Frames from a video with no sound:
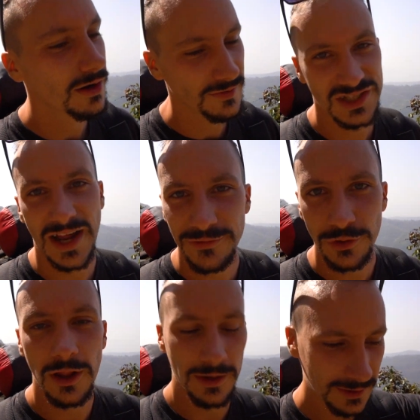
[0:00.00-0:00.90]
of a
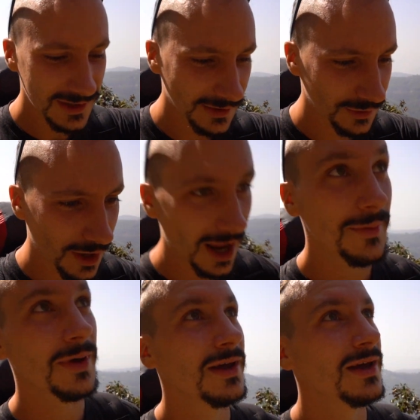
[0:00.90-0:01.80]
gentle, gentle
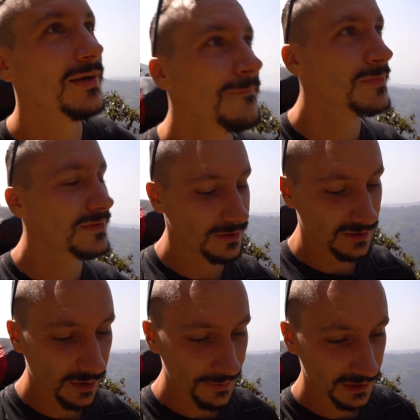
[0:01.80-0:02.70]
climb to the
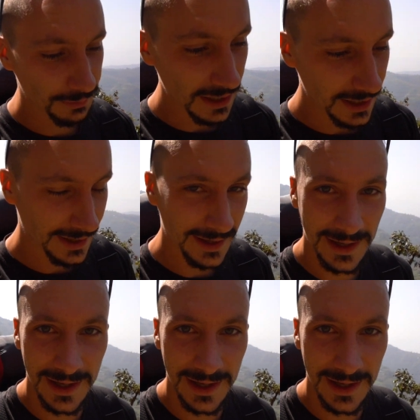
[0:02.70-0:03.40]
top of this peak.